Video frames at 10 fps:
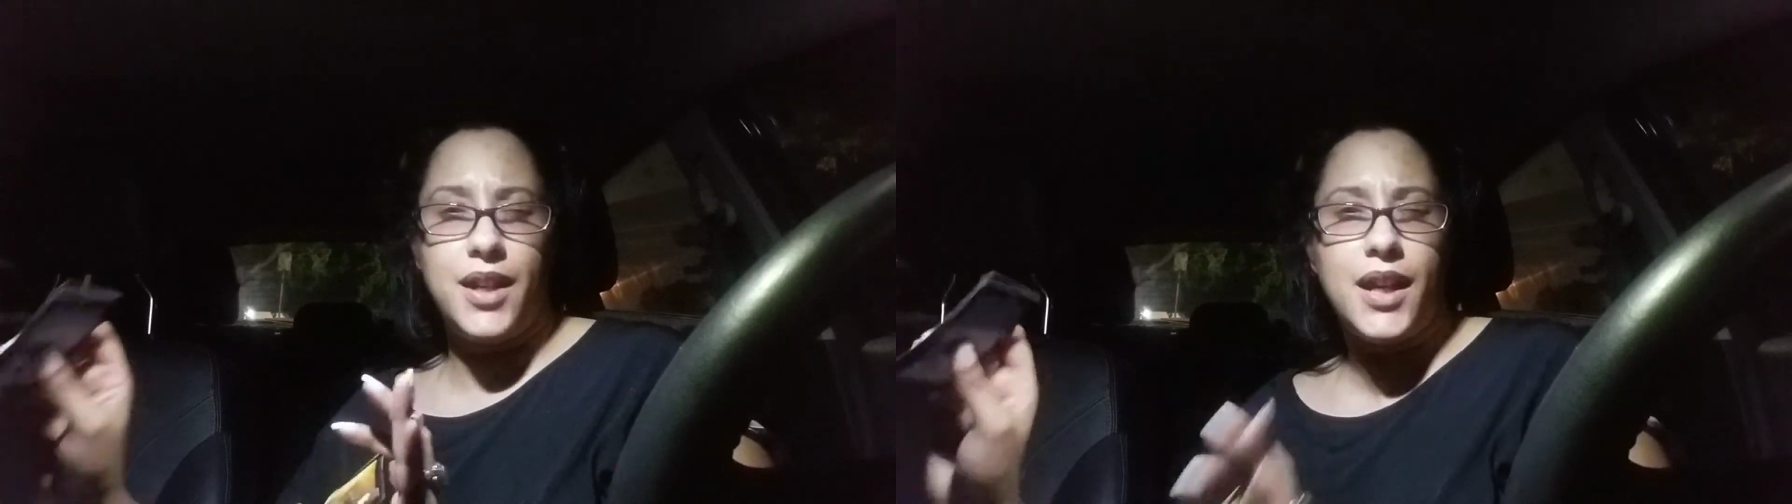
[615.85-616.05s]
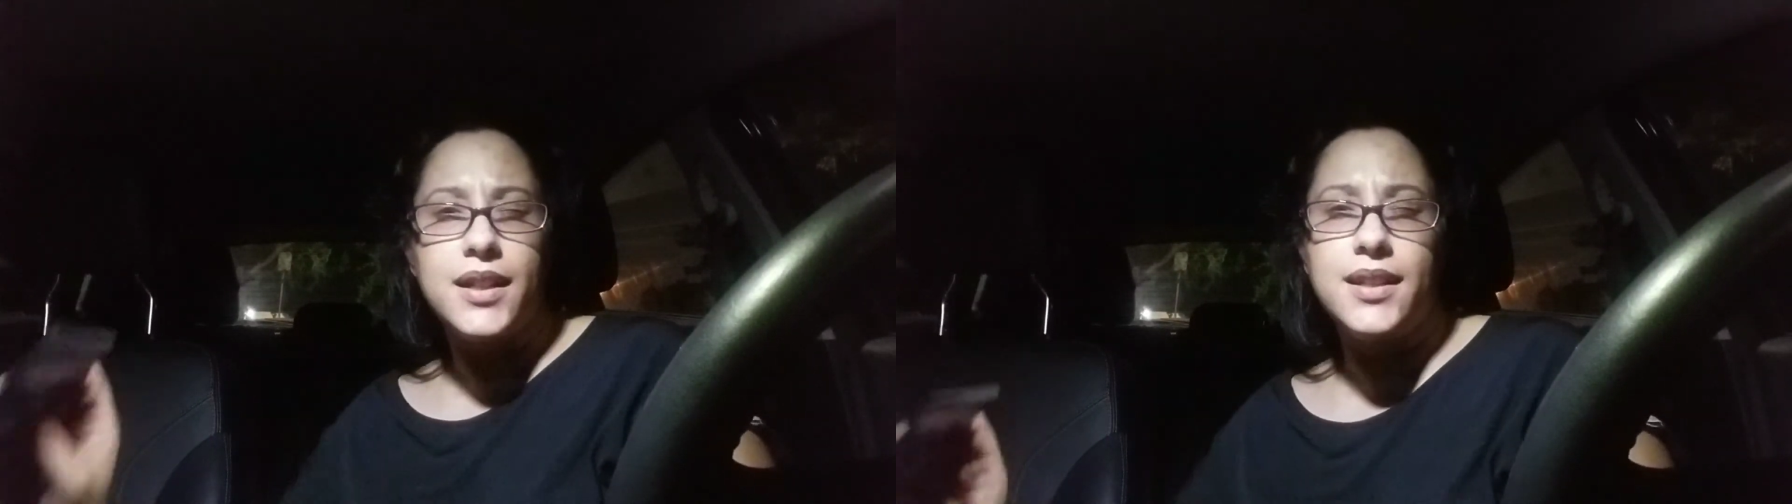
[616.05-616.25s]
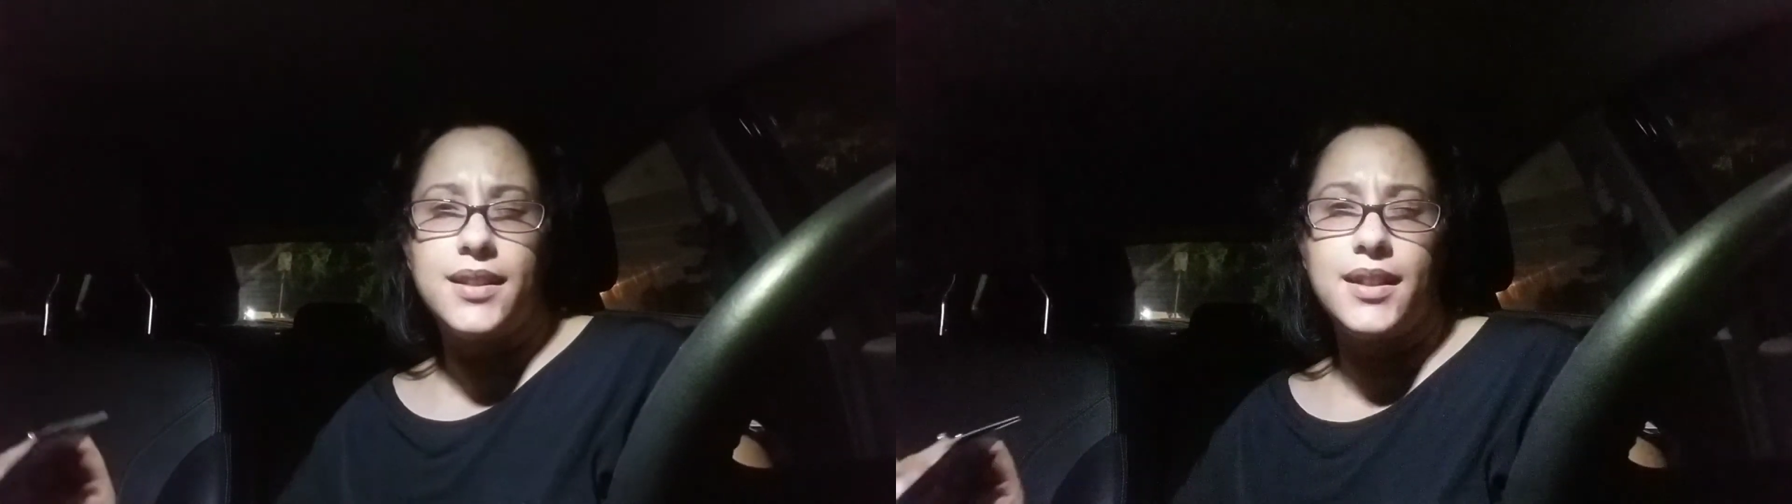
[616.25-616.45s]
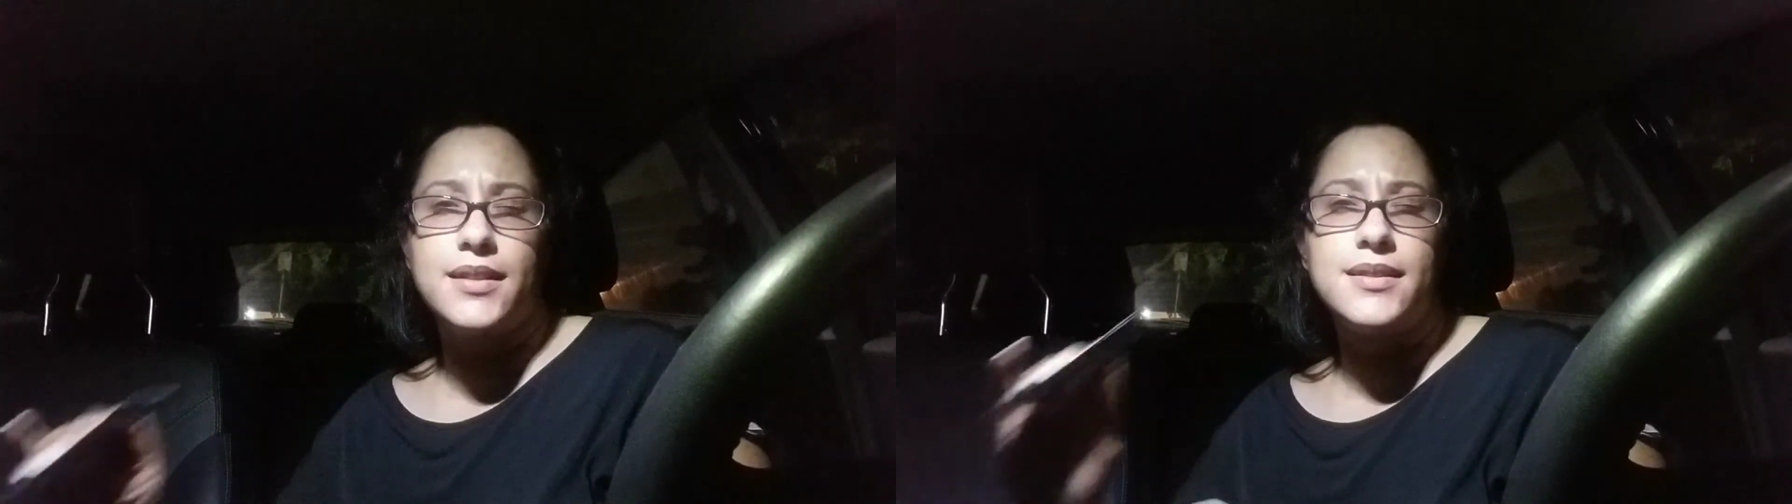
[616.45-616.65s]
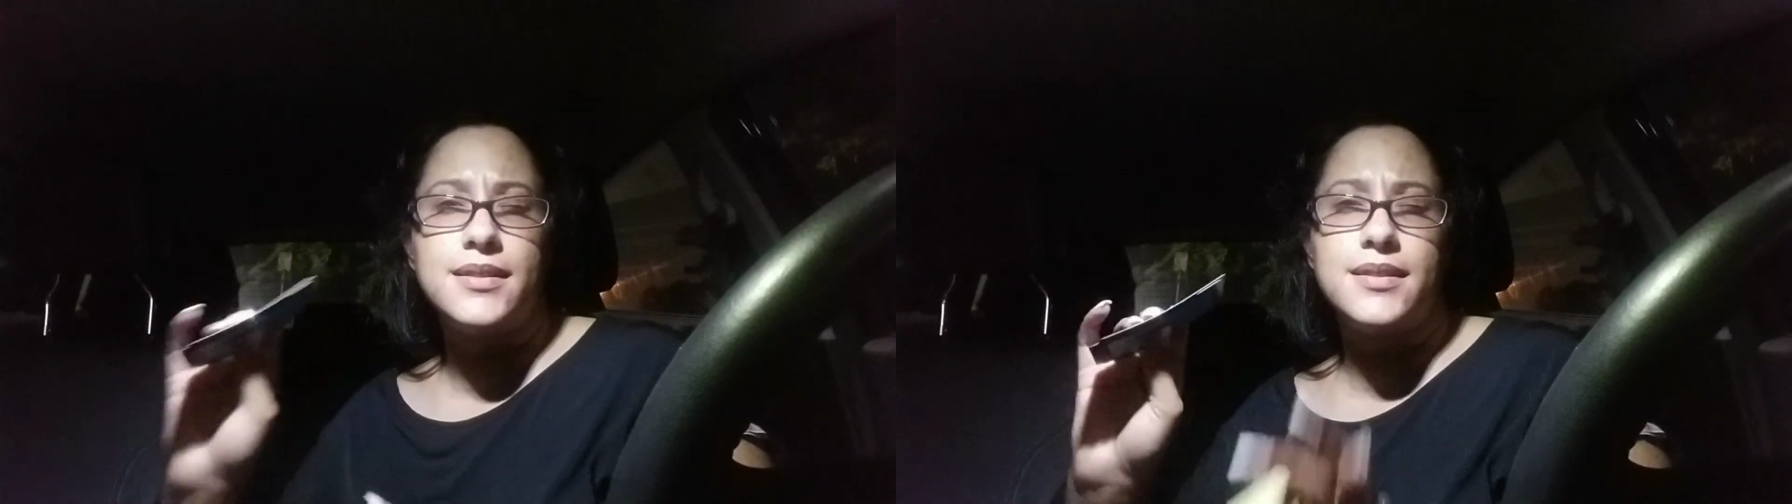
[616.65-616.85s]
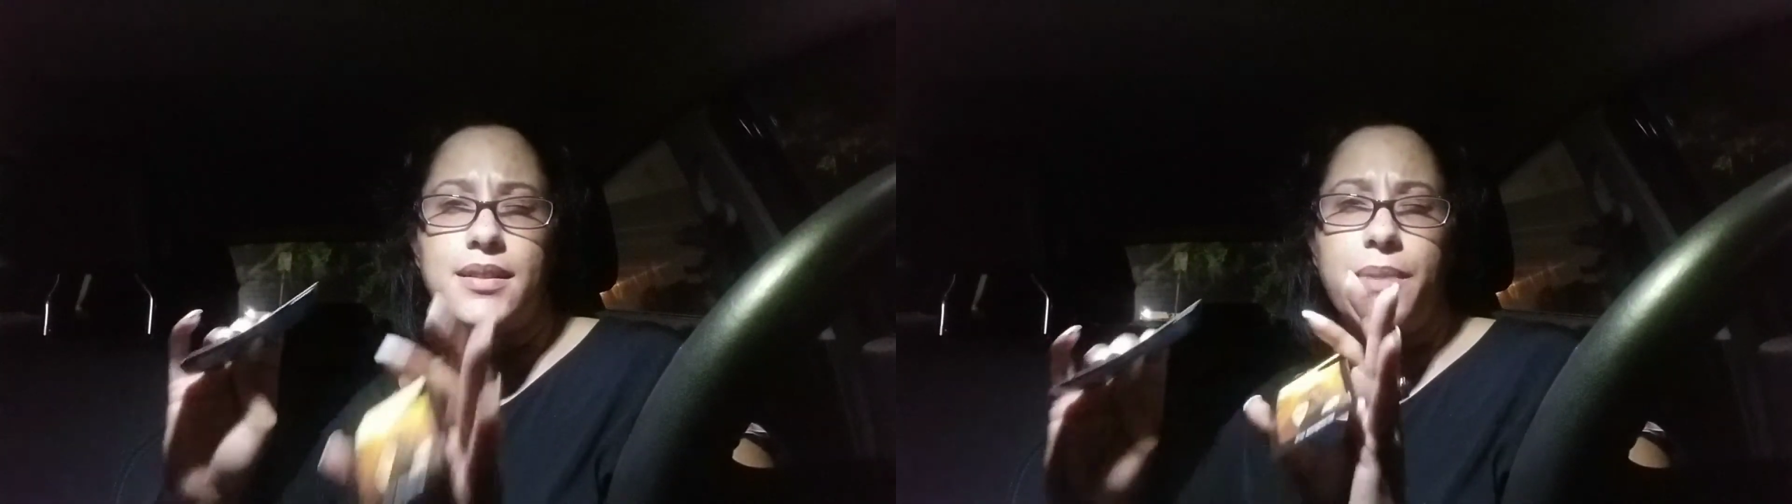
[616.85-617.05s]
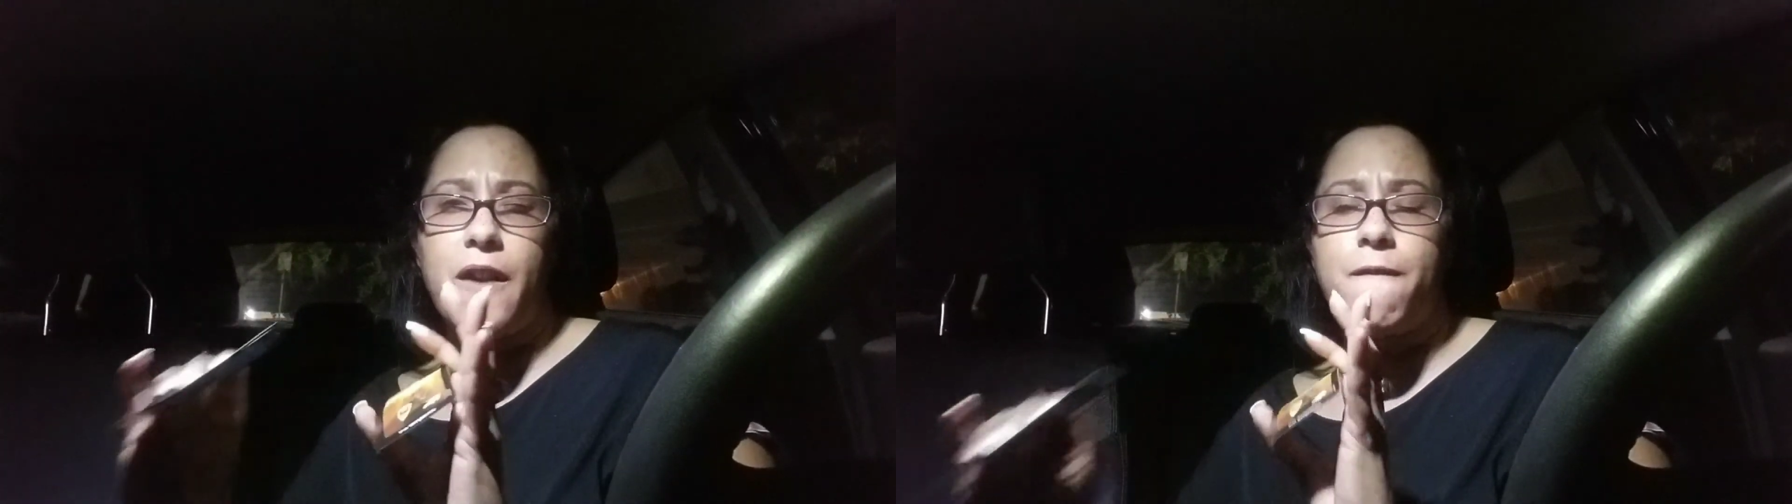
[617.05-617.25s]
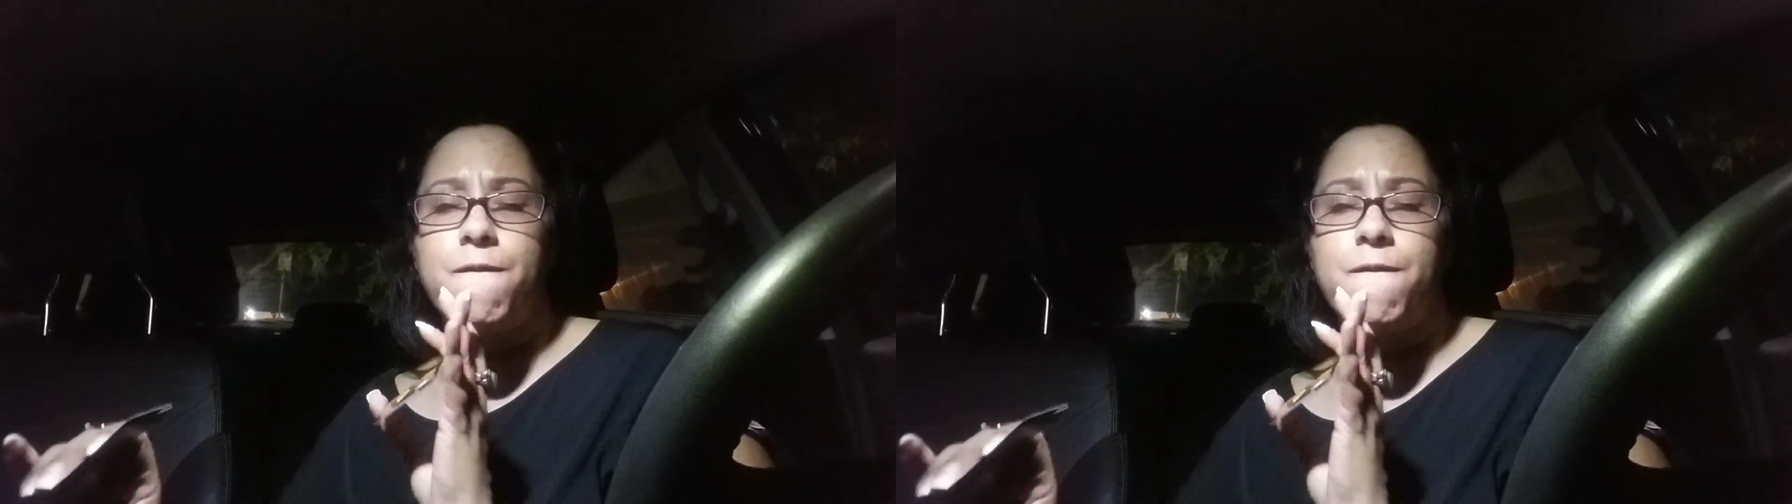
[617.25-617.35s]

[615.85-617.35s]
anything since about